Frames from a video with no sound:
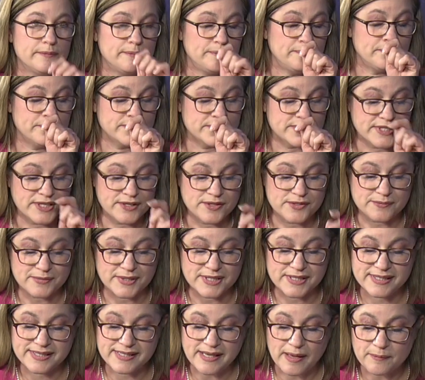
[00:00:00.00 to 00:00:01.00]
excuse
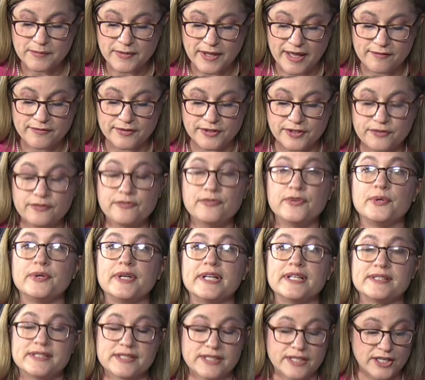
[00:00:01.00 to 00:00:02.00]
me, some level of
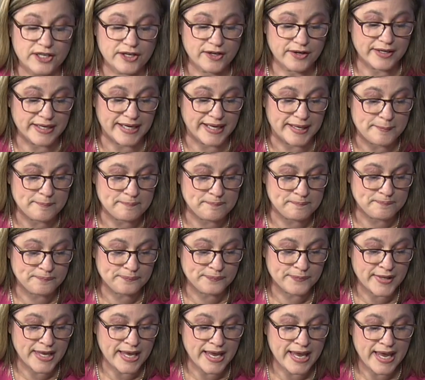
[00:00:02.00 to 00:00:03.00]
food insecurity.
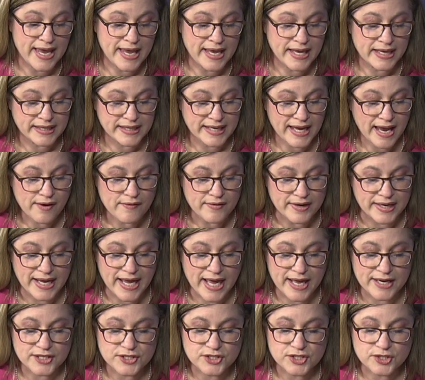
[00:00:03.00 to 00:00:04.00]
Gary,
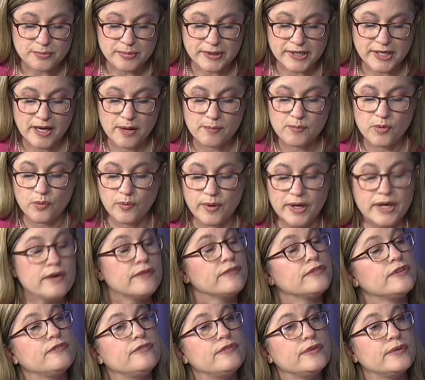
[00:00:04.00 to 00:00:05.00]
how did you become aware
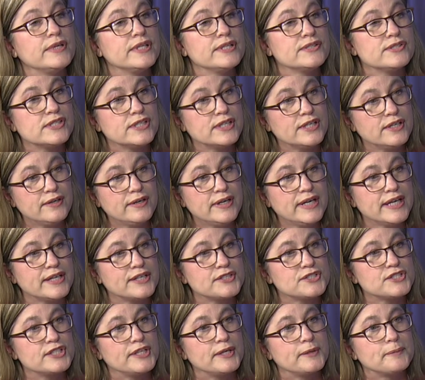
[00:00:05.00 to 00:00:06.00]
of the food insecurity
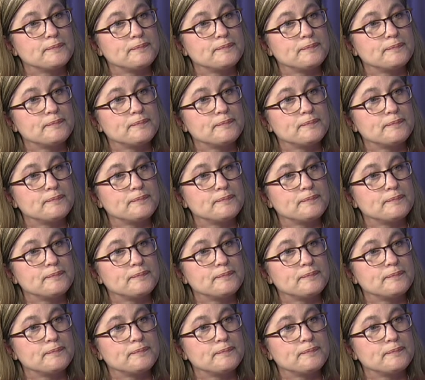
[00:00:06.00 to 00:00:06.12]
issue?